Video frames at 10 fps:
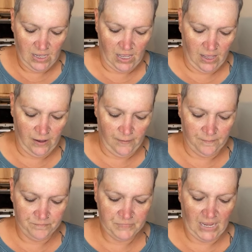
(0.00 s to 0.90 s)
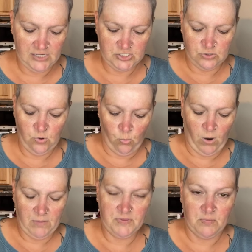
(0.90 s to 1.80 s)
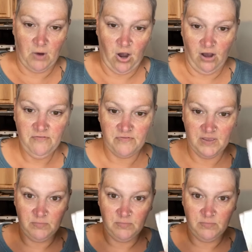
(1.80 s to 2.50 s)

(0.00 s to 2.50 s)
I do wipe them off in